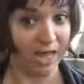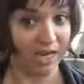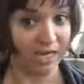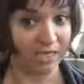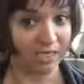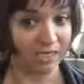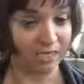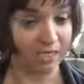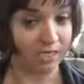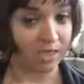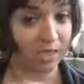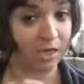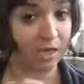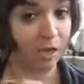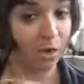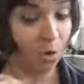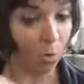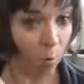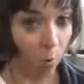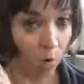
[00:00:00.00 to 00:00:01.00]
And
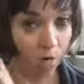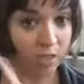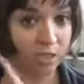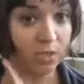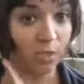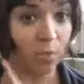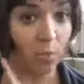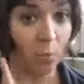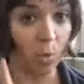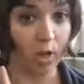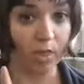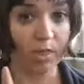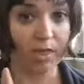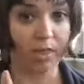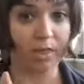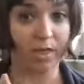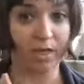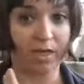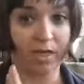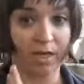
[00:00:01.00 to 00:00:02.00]
what is the
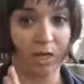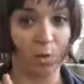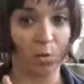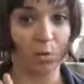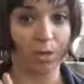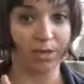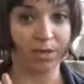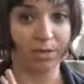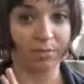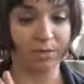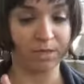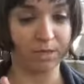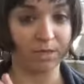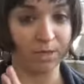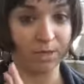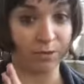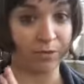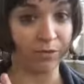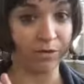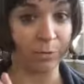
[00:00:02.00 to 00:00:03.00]
one thing you want them
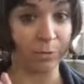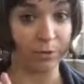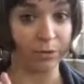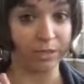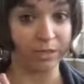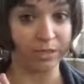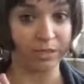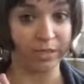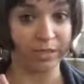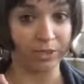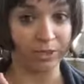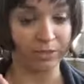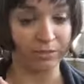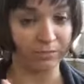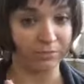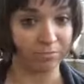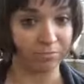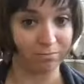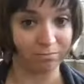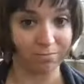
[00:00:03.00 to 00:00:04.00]
to do after the
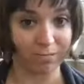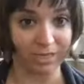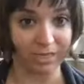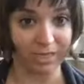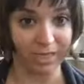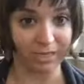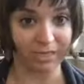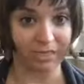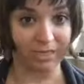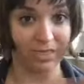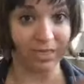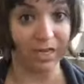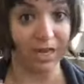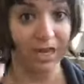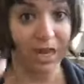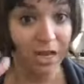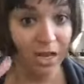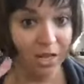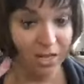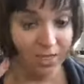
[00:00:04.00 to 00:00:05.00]
presentation? That's it.
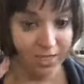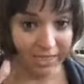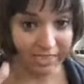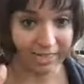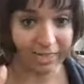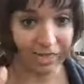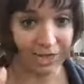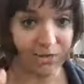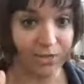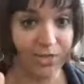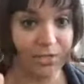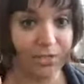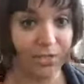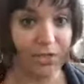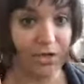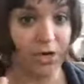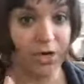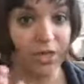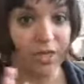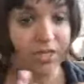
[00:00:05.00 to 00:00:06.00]
That's how you
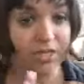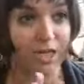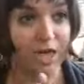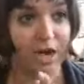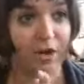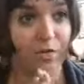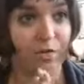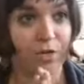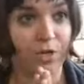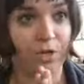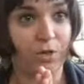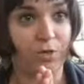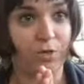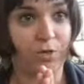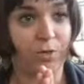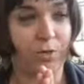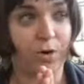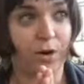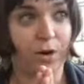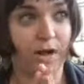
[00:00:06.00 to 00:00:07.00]
get started. That's how
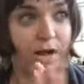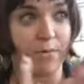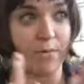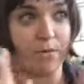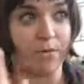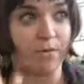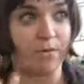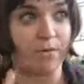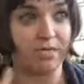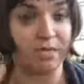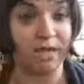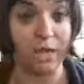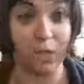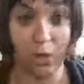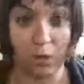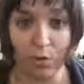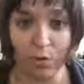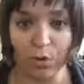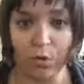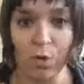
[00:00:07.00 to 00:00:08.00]
you are able to
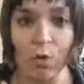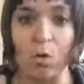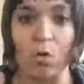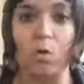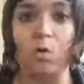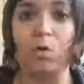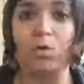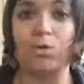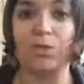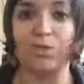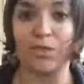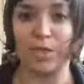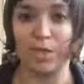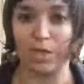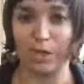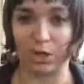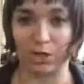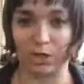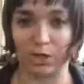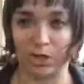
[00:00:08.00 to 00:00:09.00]
set good goals
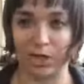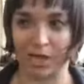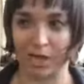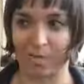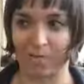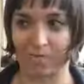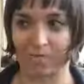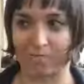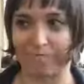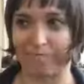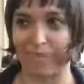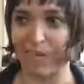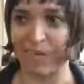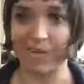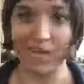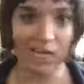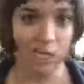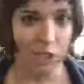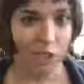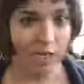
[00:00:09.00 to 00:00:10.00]
and a good
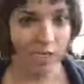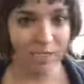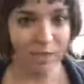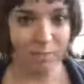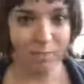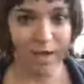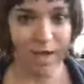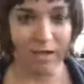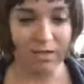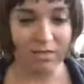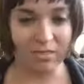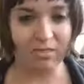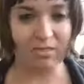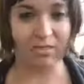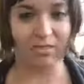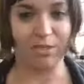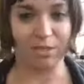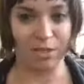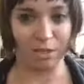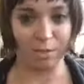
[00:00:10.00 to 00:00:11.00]
checks and
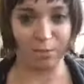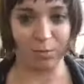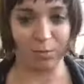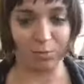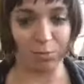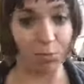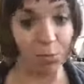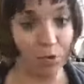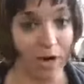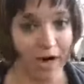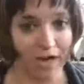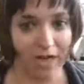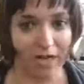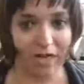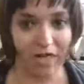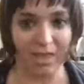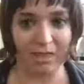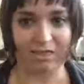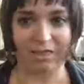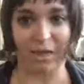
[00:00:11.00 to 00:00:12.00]
balances as you're
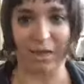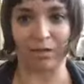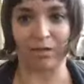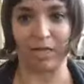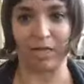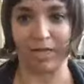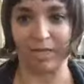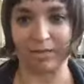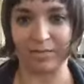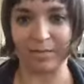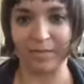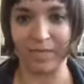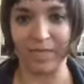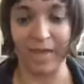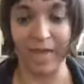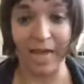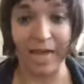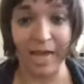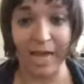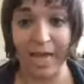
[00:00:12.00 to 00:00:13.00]
writing this outline.